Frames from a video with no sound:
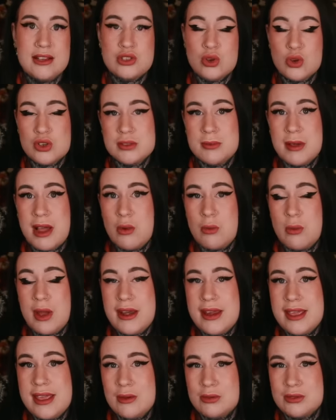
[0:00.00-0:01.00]
talks about
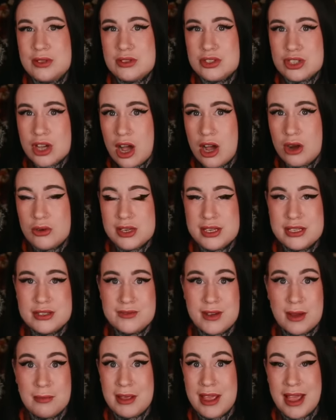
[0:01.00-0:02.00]
when he was a child, his
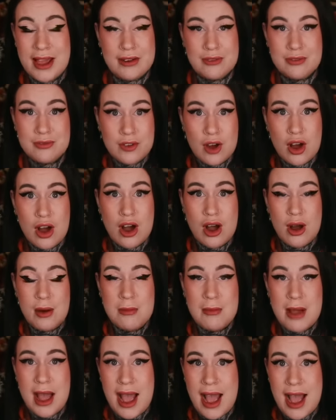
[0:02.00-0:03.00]
family had a
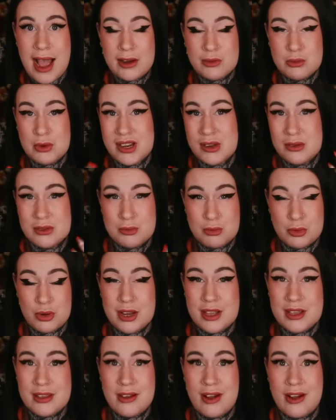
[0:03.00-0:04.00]
farm, and when he was
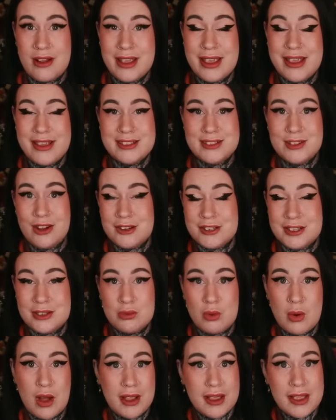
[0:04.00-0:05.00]
pretty young, he started
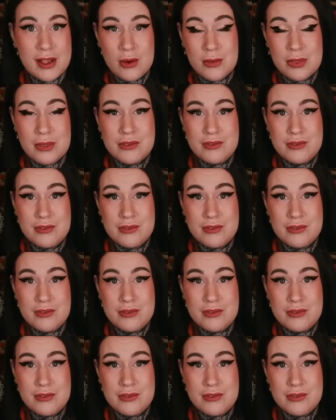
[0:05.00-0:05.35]
working on the